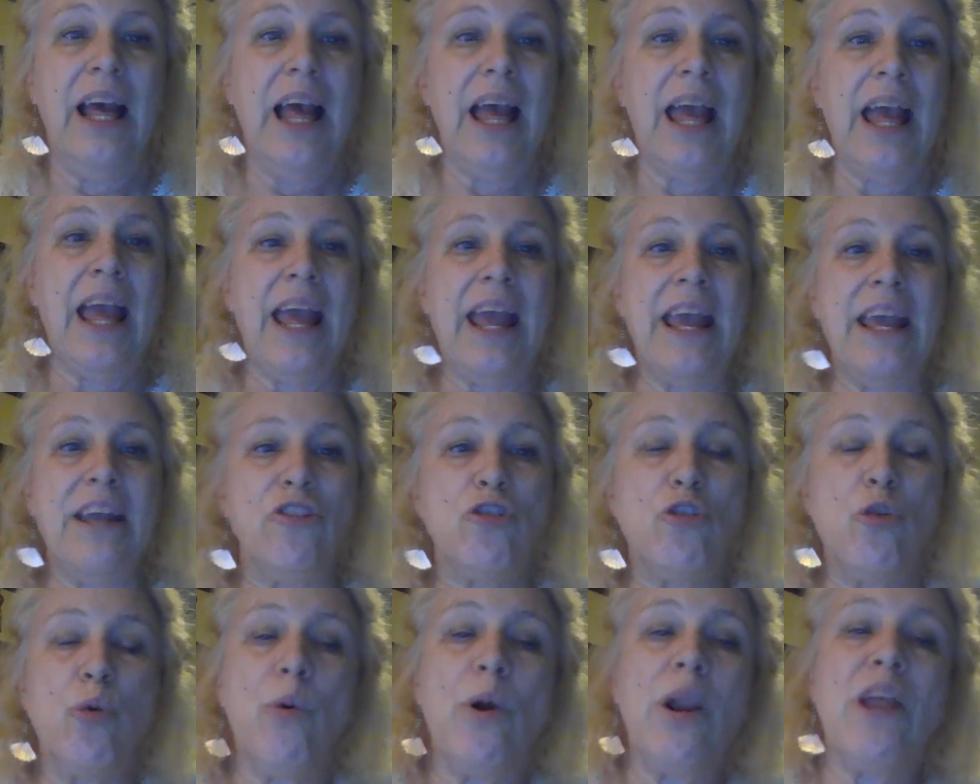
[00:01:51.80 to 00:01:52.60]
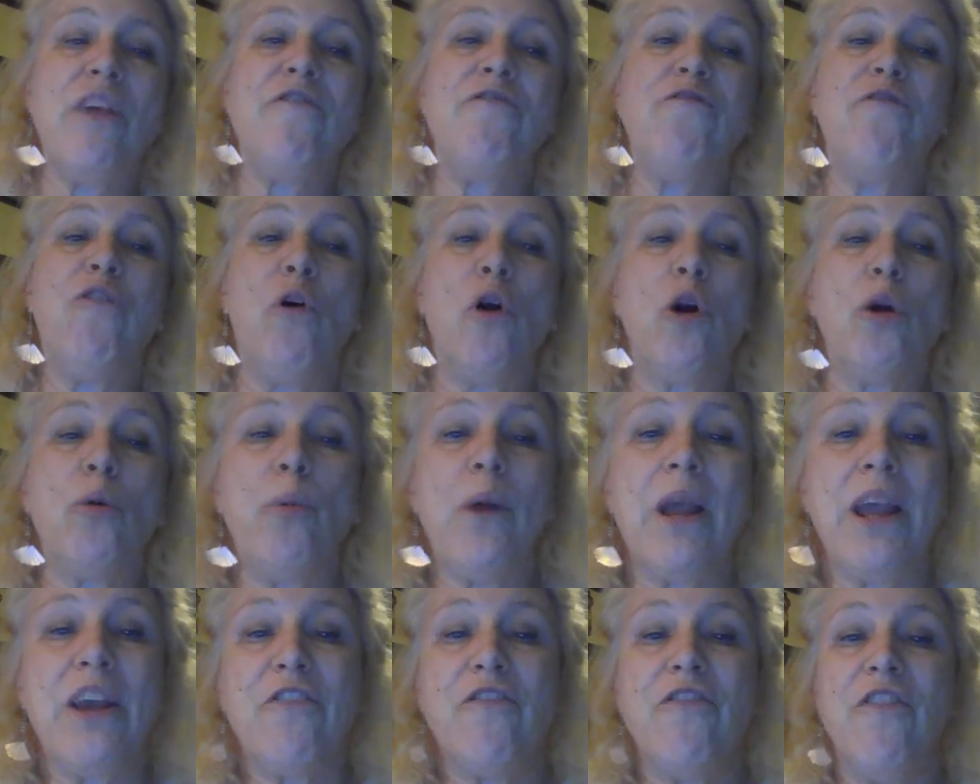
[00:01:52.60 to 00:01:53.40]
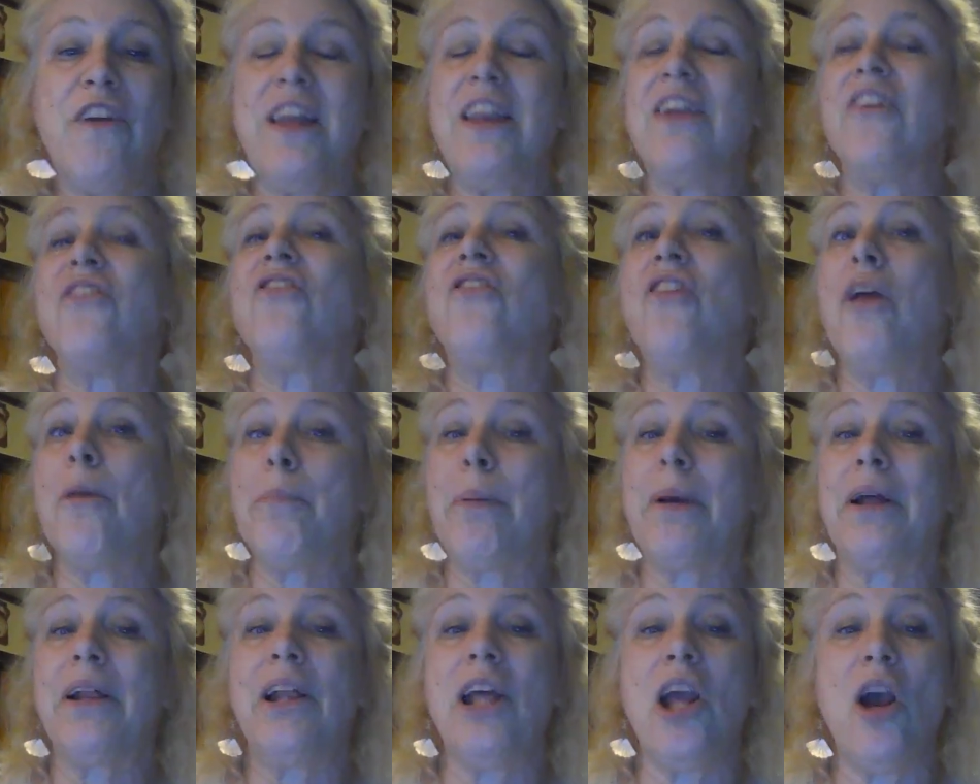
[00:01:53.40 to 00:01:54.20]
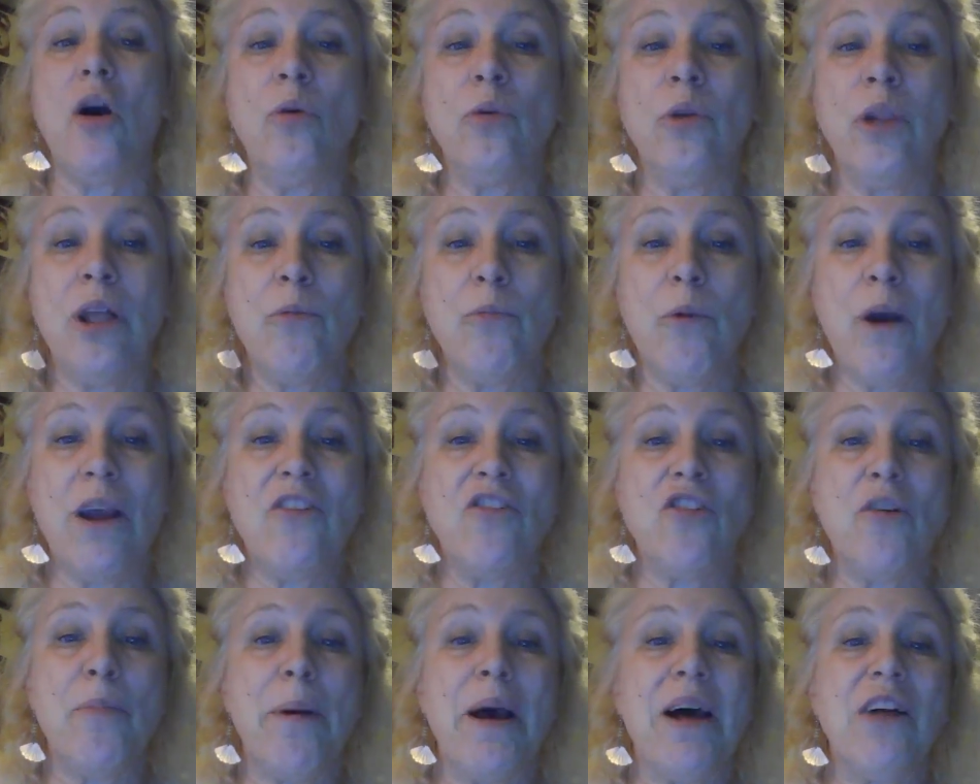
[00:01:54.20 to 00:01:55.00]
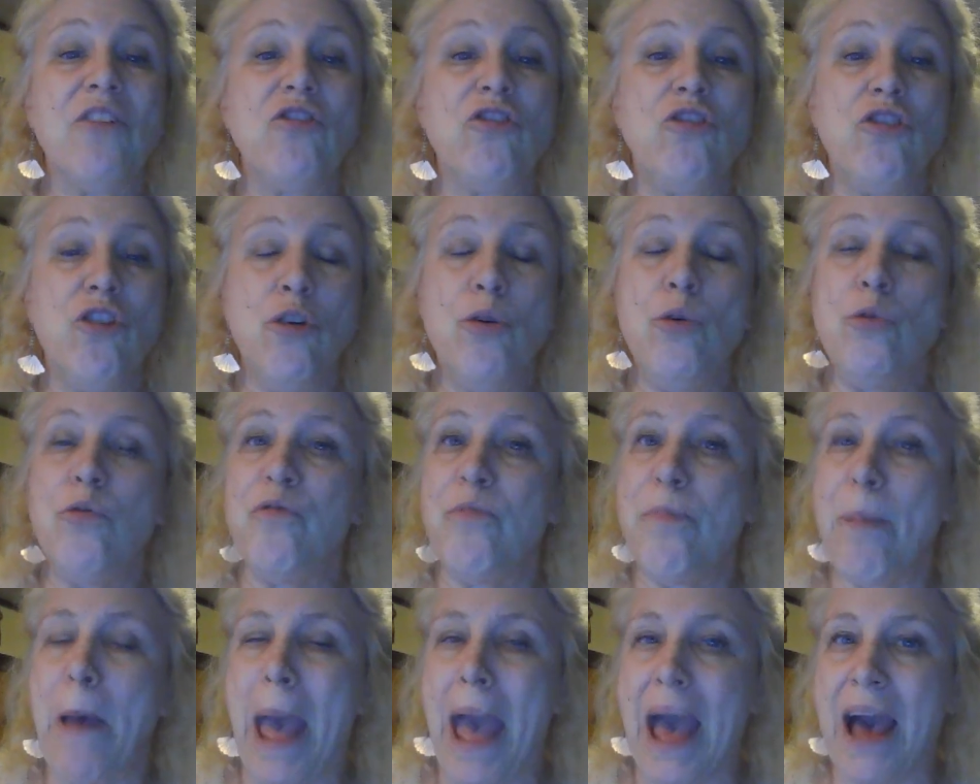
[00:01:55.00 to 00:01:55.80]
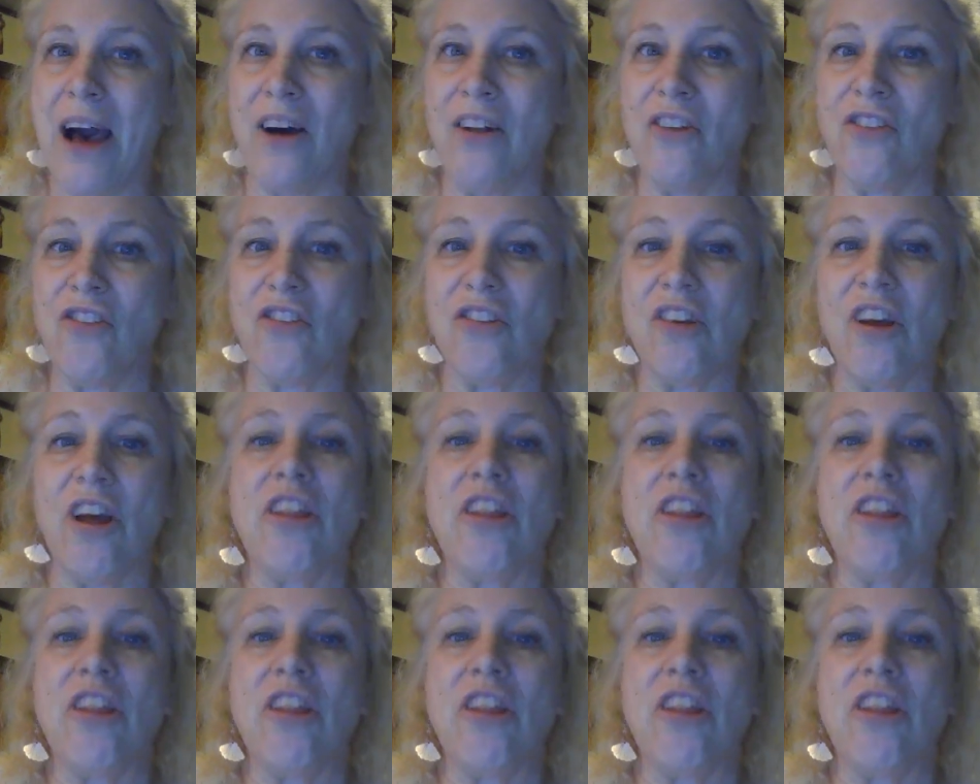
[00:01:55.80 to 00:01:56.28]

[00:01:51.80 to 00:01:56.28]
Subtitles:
A 24-week fetus typically only weighs about 2 pounds,